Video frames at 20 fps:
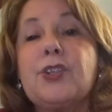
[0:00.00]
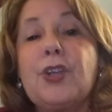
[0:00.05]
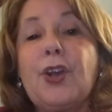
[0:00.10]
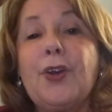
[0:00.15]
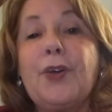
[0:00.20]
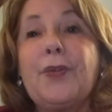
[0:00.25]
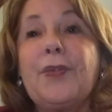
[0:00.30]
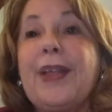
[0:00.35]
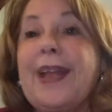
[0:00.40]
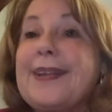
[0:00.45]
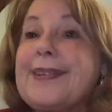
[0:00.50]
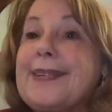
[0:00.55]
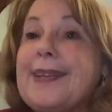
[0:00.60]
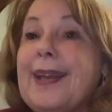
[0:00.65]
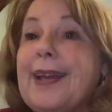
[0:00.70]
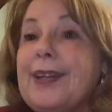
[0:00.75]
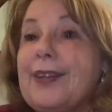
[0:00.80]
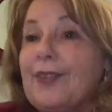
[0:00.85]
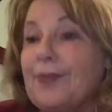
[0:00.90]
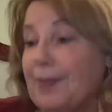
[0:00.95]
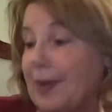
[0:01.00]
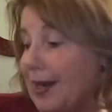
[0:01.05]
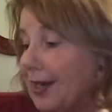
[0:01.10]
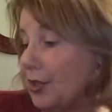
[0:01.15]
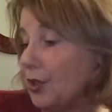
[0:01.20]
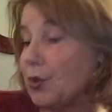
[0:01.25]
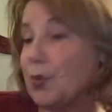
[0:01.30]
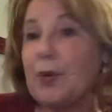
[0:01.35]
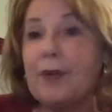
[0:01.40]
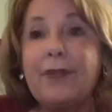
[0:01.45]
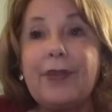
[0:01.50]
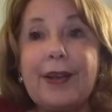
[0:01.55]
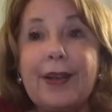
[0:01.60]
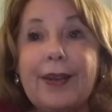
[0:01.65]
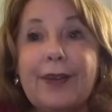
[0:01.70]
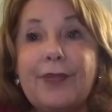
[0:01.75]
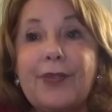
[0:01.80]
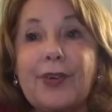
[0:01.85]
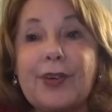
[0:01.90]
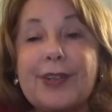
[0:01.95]
So that's the end of my
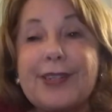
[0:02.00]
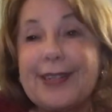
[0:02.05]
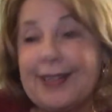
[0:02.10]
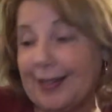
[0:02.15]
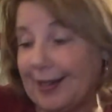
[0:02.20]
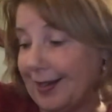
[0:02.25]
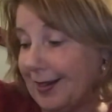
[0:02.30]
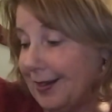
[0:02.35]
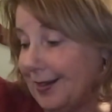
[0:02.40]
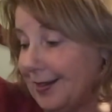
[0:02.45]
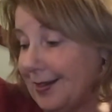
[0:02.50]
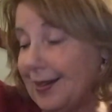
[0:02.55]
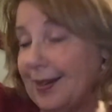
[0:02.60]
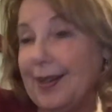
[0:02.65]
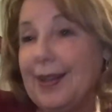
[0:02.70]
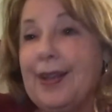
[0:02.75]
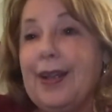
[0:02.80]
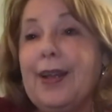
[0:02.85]
trivia for tonight.